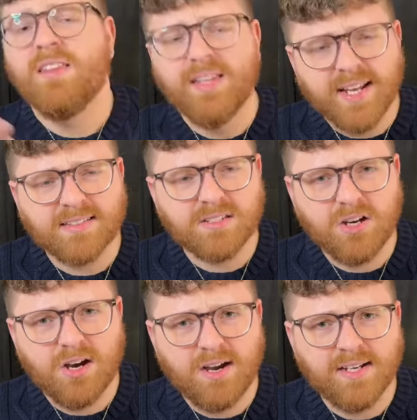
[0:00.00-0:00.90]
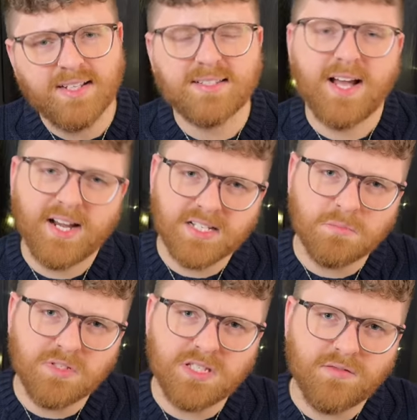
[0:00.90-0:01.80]
The next con is kind of
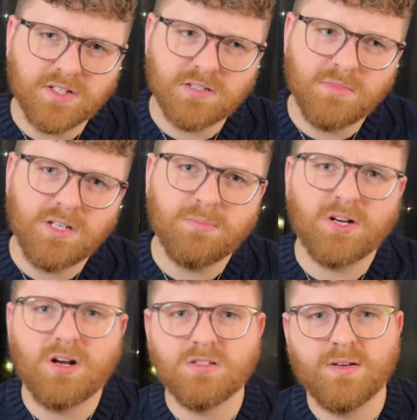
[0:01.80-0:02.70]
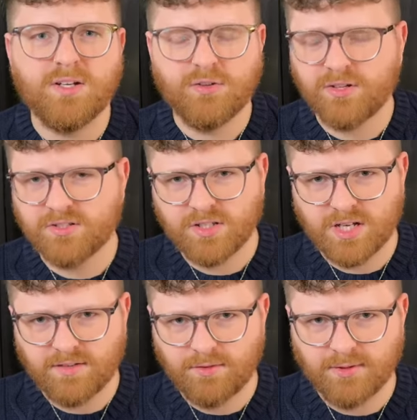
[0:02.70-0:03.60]
specific to me, but also I know there's a
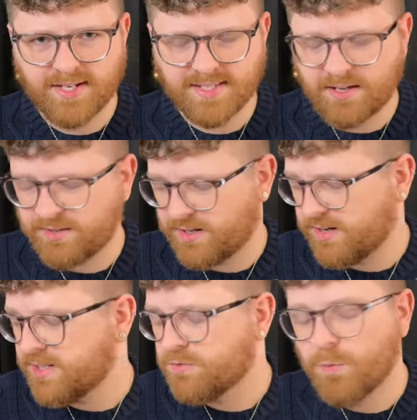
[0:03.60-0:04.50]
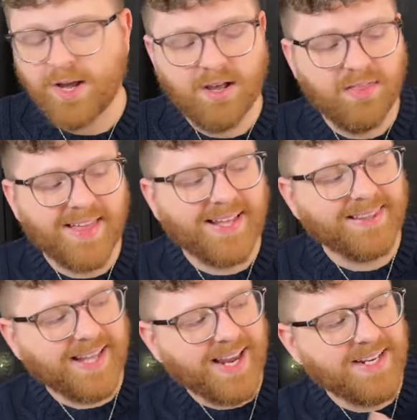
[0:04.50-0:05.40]
lot of you guys out there as well that
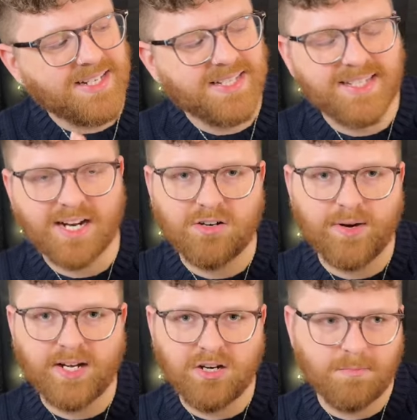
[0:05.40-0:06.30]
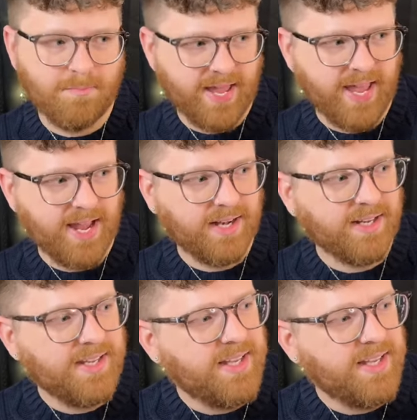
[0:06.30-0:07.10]
like to decorate your bag.